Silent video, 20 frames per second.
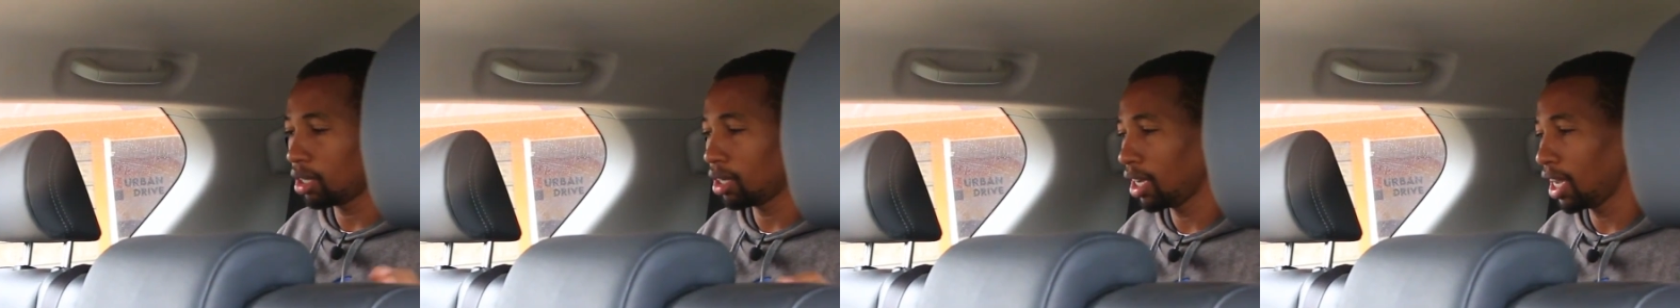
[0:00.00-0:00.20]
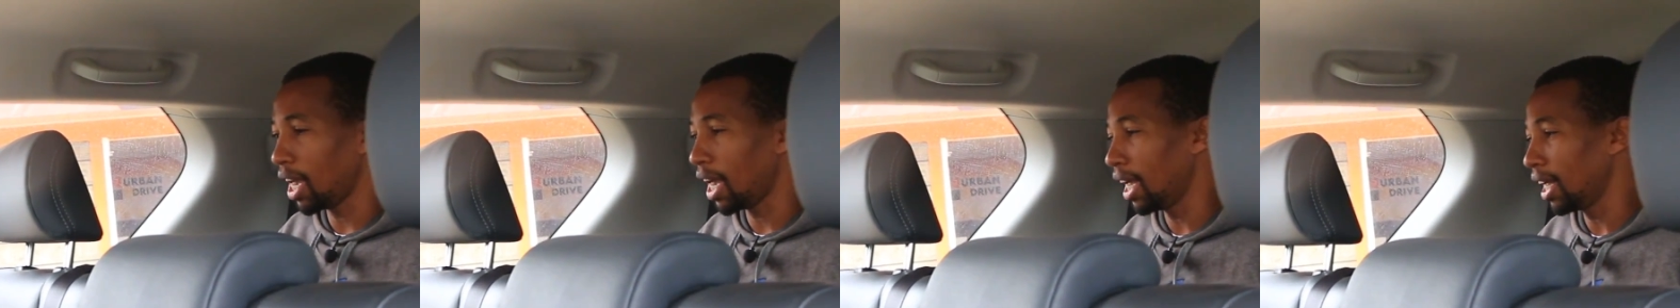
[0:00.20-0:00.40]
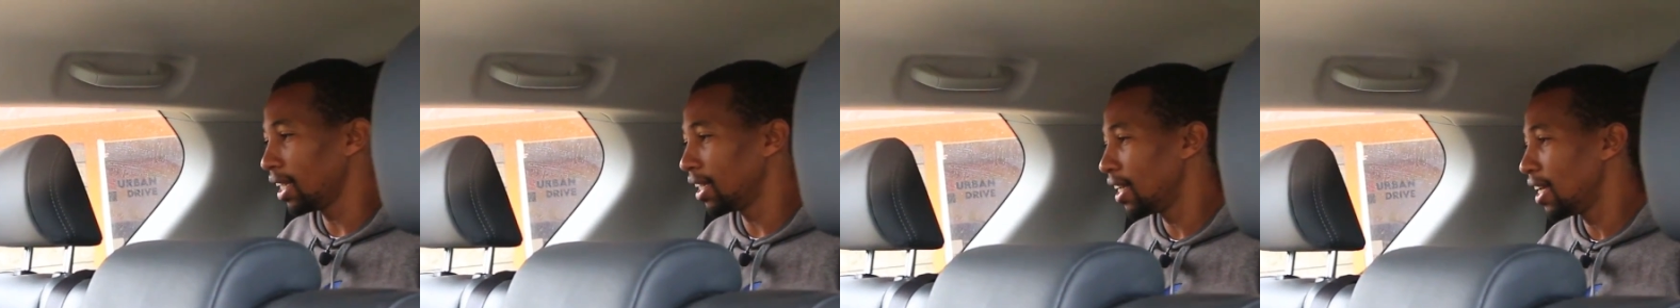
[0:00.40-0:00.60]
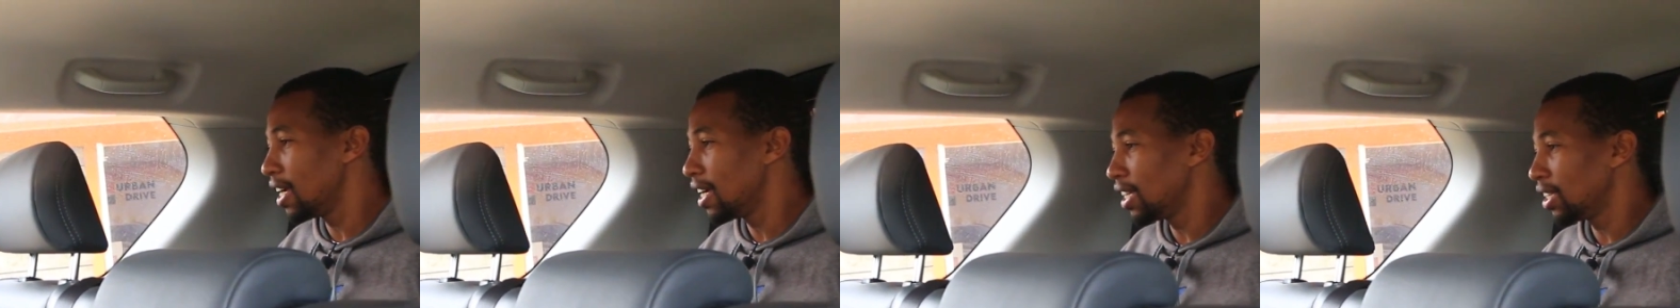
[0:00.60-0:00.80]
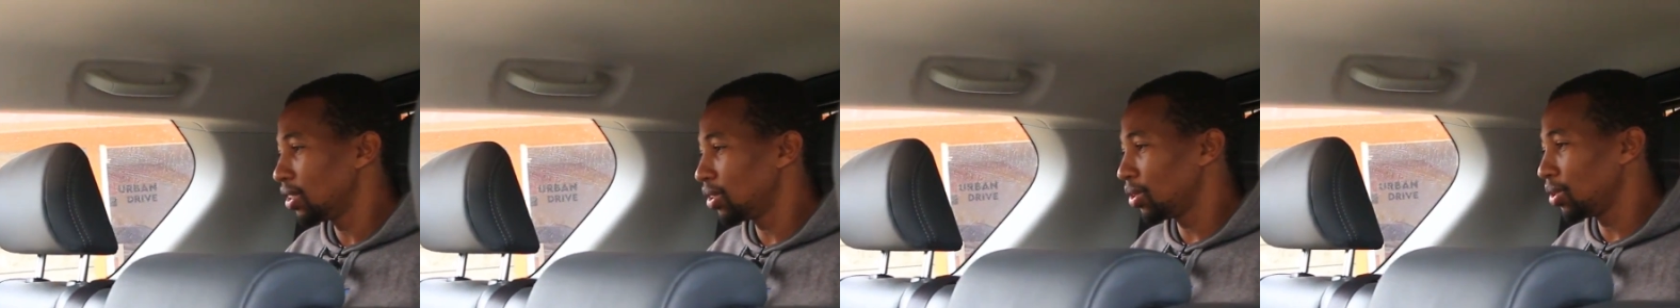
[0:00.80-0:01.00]
Yeah.
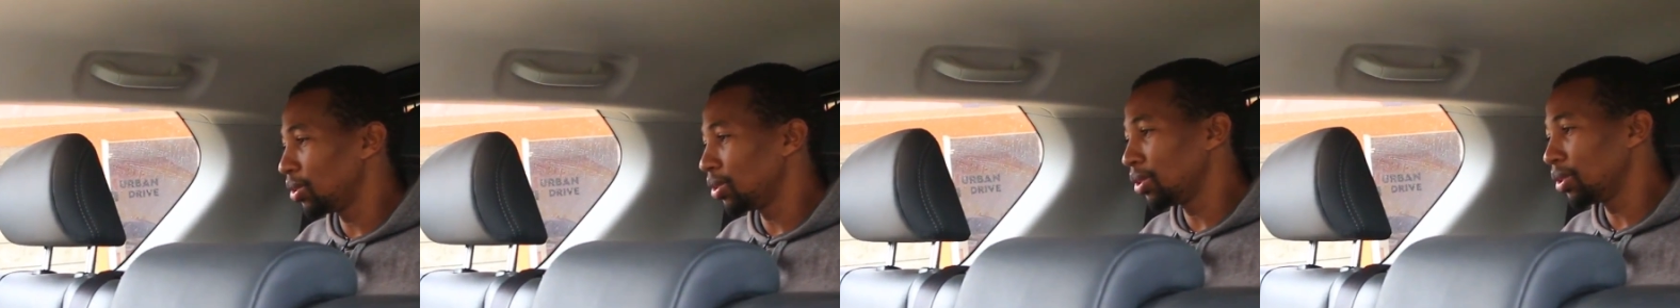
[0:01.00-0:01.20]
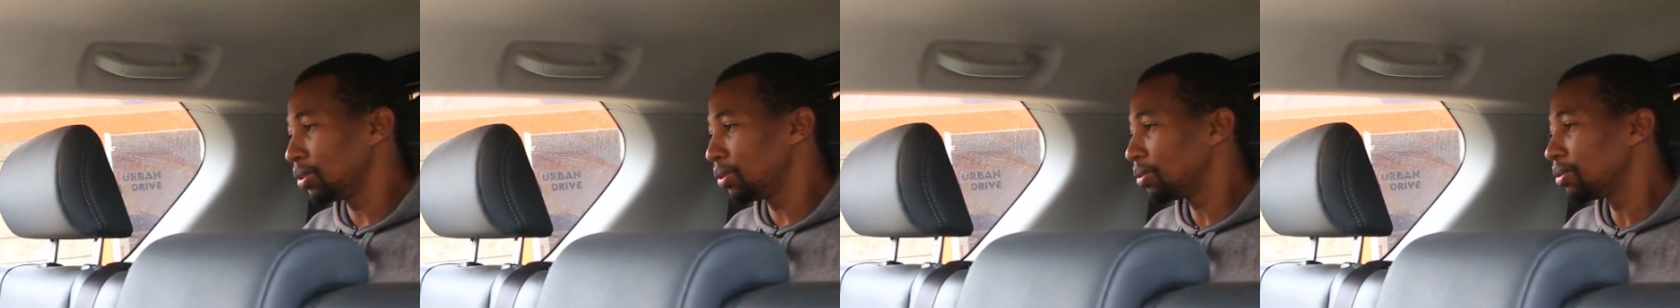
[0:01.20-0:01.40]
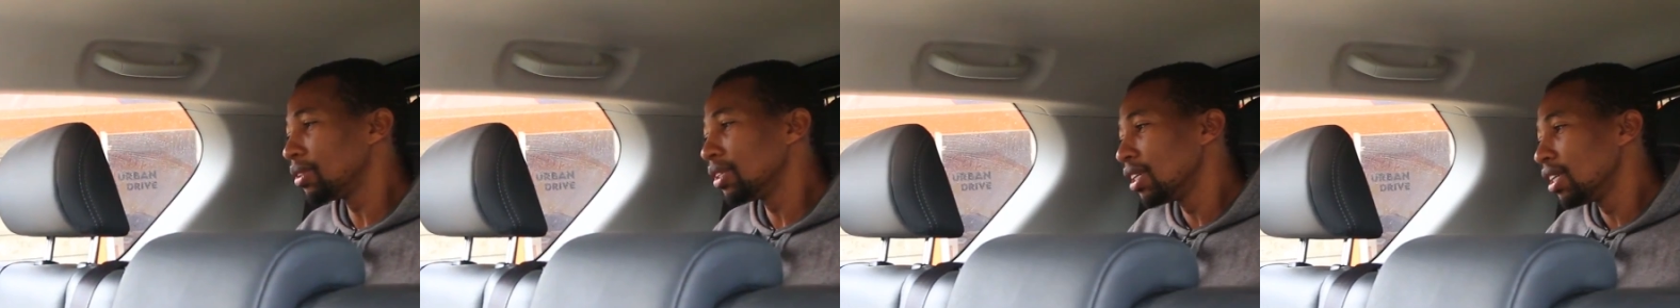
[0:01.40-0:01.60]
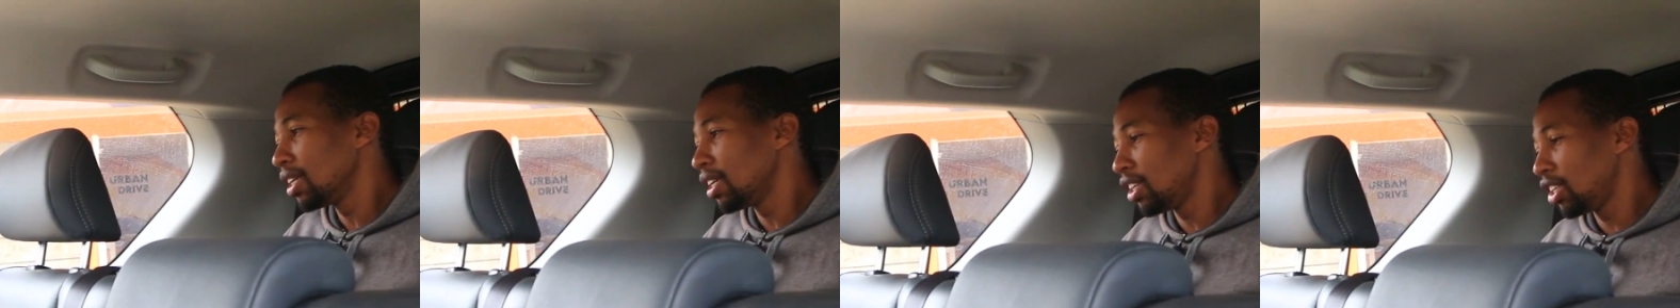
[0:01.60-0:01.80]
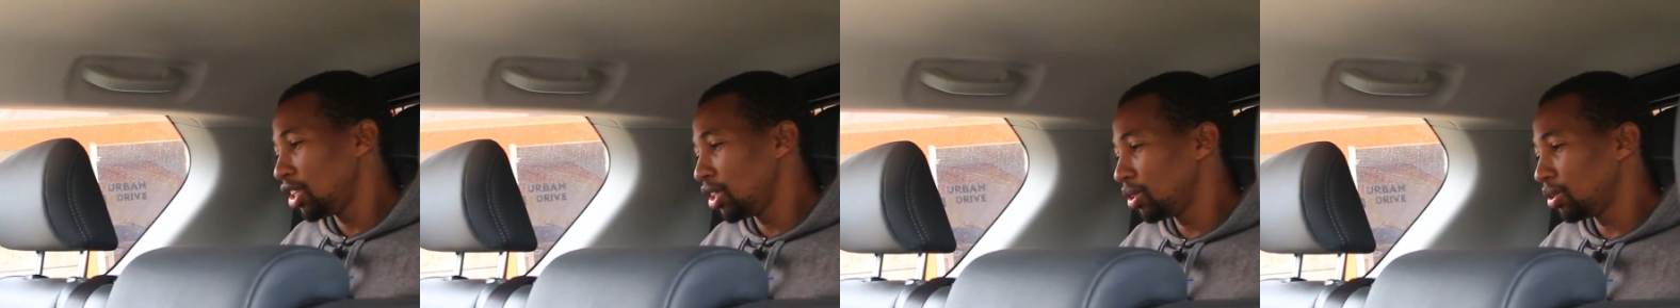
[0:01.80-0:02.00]
So
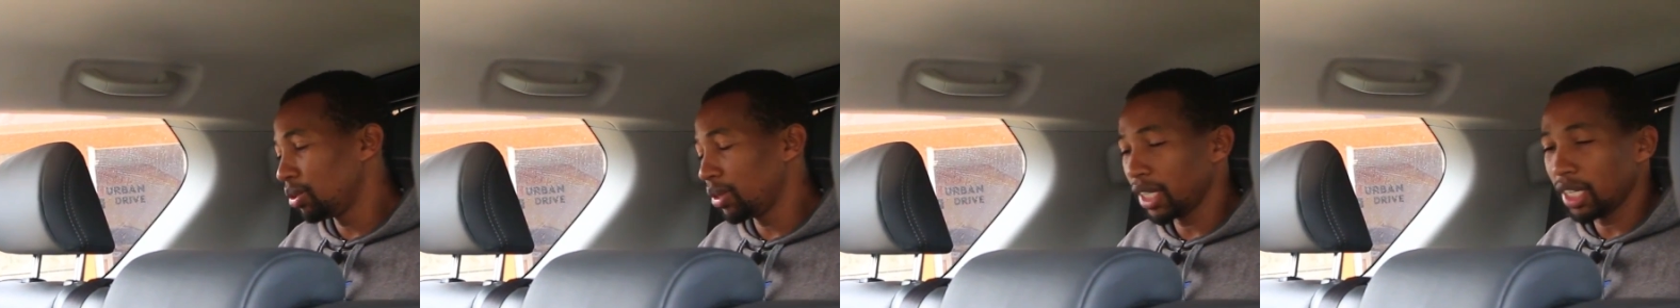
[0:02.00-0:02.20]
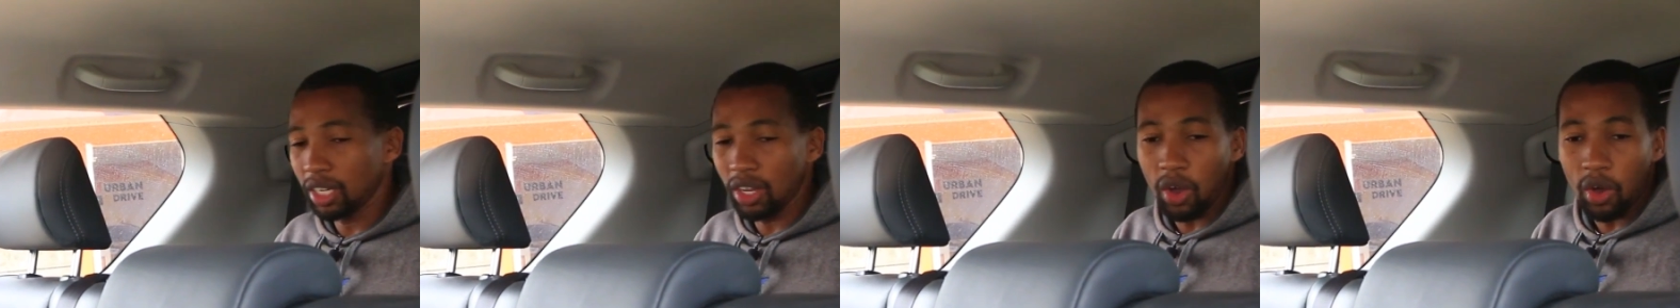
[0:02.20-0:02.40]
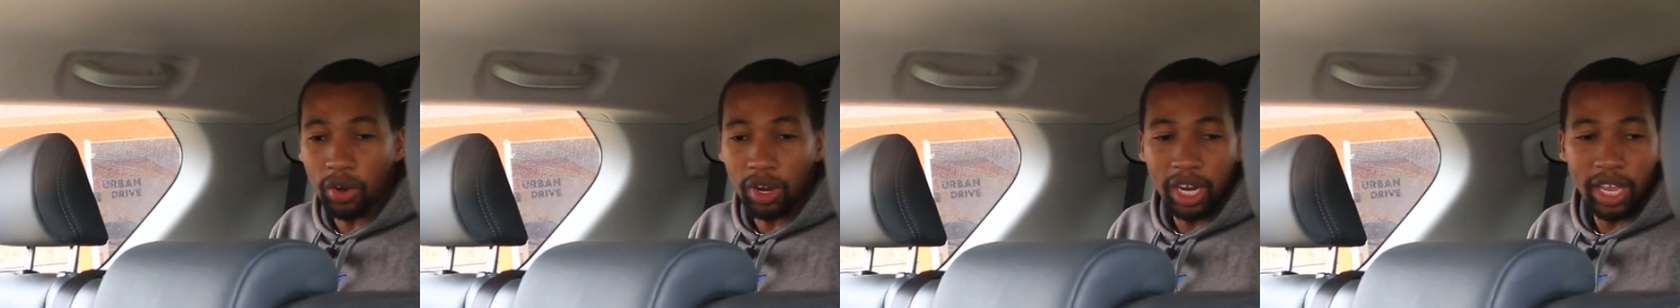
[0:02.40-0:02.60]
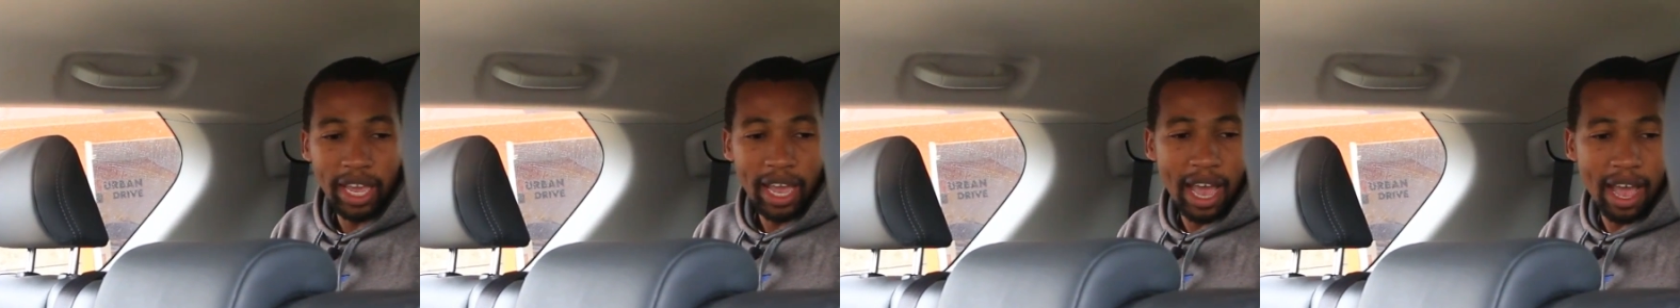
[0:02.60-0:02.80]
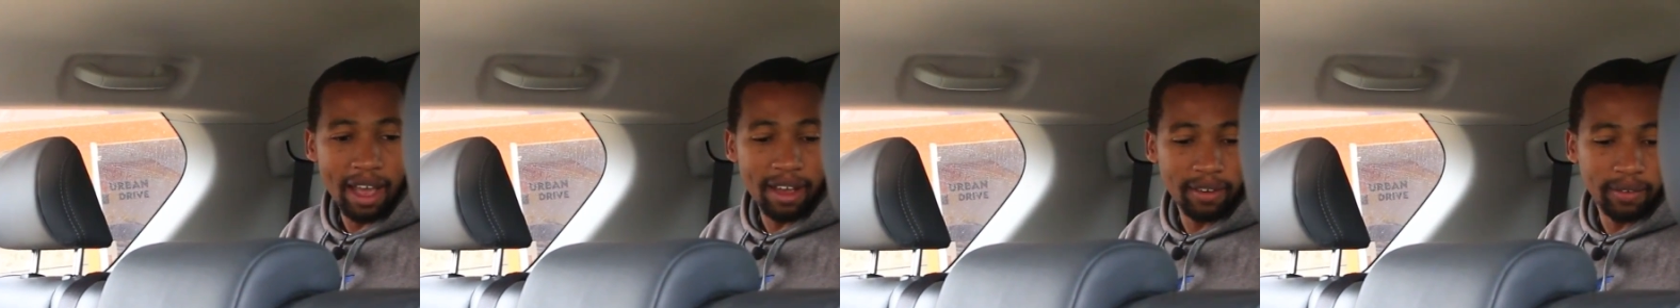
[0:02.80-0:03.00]
you will only
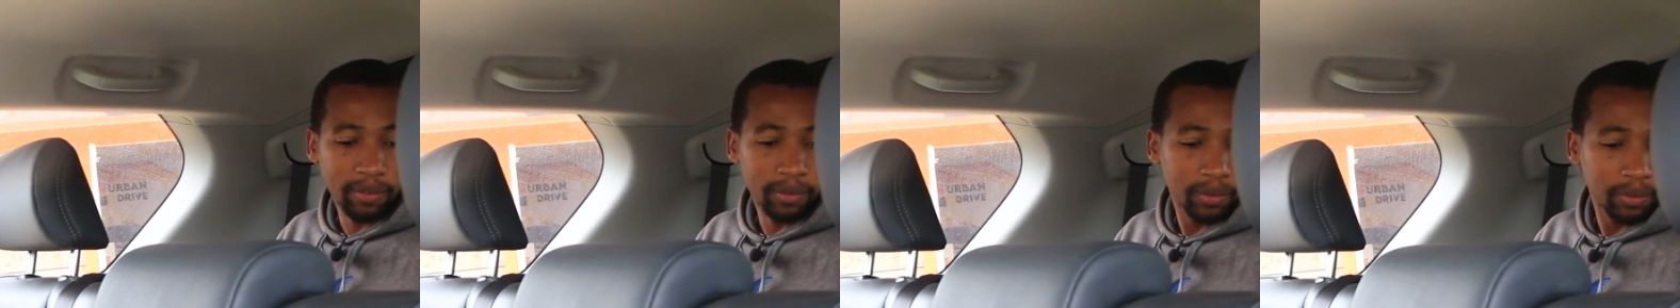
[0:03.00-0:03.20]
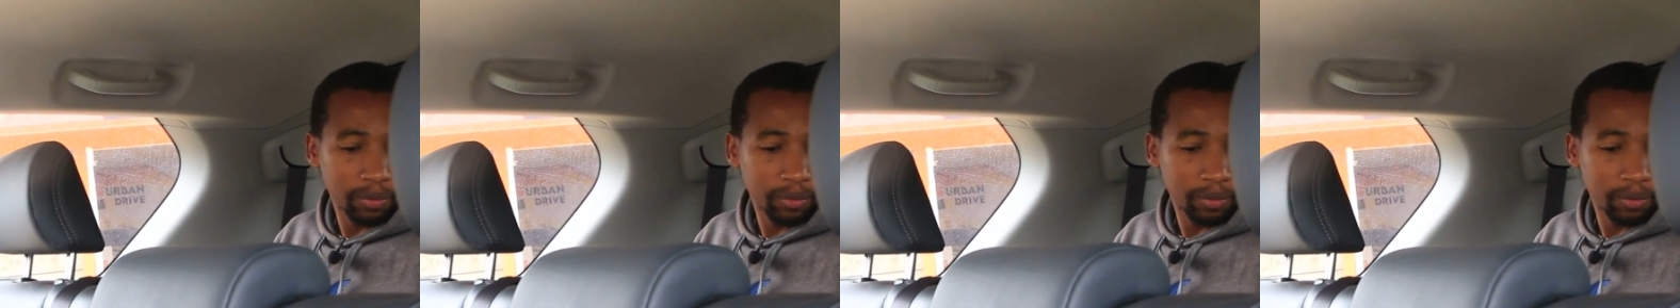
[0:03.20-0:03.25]
have